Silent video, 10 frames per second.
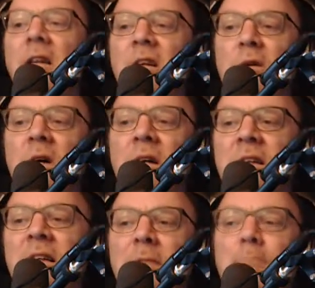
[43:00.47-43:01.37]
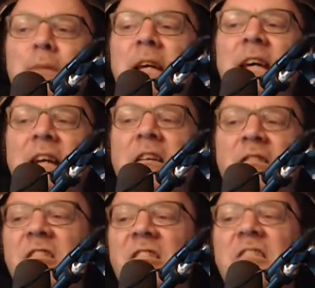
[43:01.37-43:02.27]
the run and being
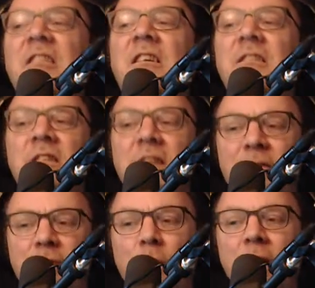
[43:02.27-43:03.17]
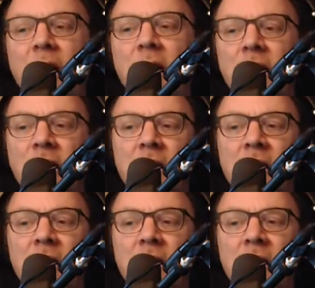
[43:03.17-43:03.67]
slaughtered everywhere.